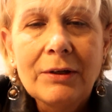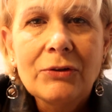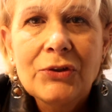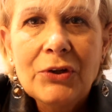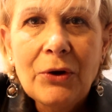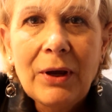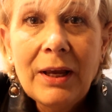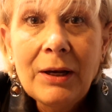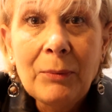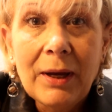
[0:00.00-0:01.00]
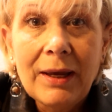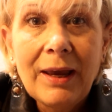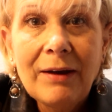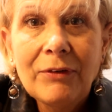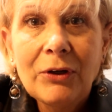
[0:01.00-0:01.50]
So anyway,
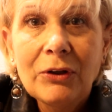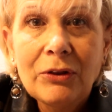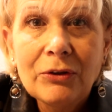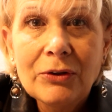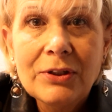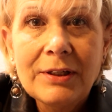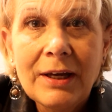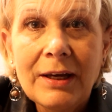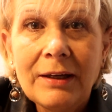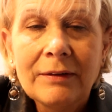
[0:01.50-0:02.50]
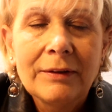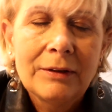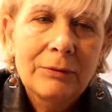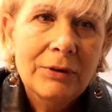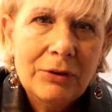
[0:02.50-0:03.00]
have a good Thursday.
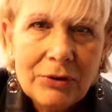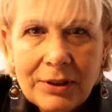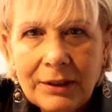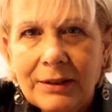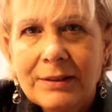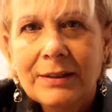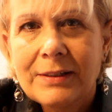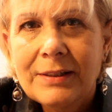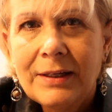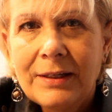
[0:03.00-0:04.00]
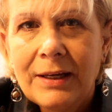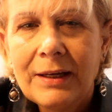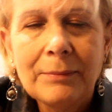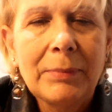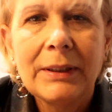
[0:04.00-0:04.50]
Well, you're seeing this on
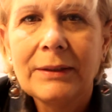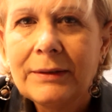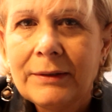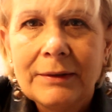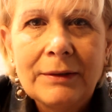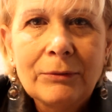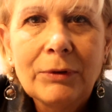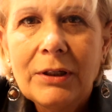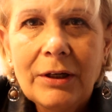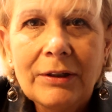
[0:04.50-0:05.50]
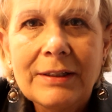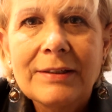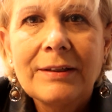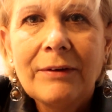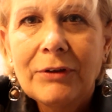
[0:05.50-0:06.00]
Sunday, but
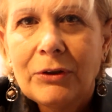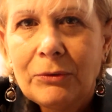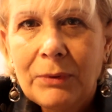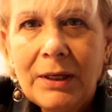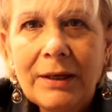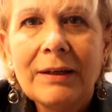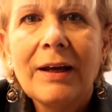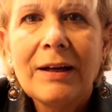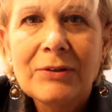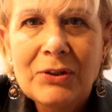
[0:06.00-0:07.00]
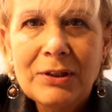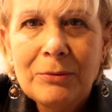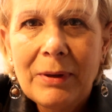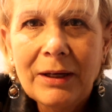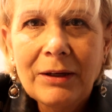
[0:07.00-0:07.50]
regardless, have a good week. I'll see
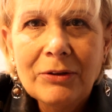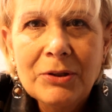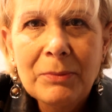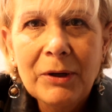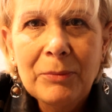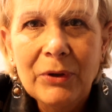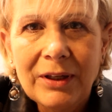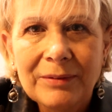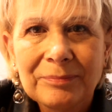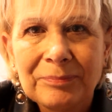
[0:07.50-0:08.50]
you back here tomorrow morning.